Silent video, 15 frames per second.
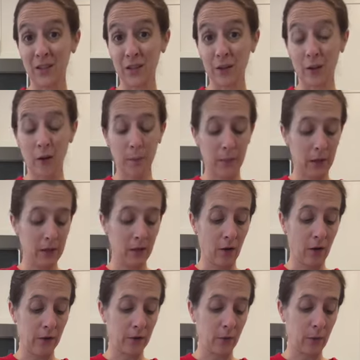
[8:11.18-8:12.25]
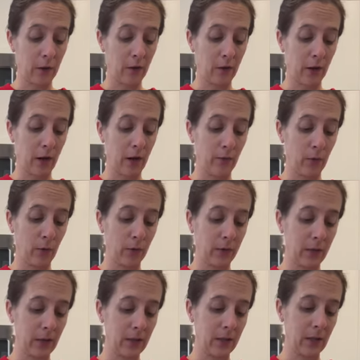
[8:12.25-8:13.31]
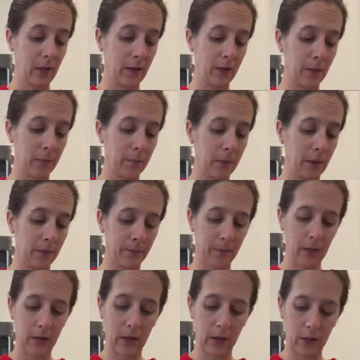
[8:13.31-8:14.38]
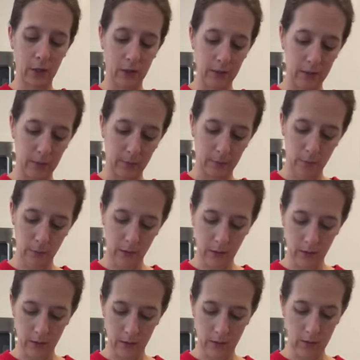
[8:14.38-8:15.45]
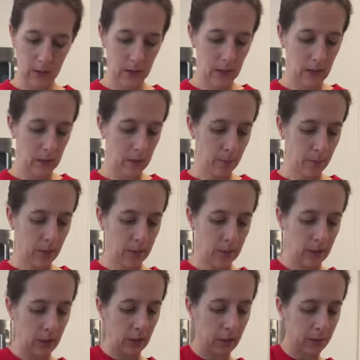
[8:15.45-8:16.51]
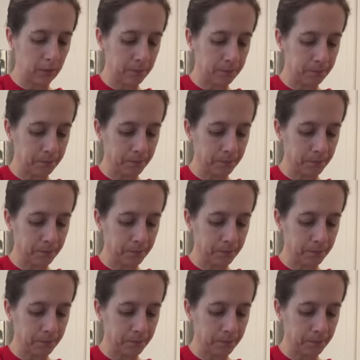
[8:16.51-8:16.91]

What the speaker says: syrup that's also in there kind of holding it together, but it actually seems pretty good.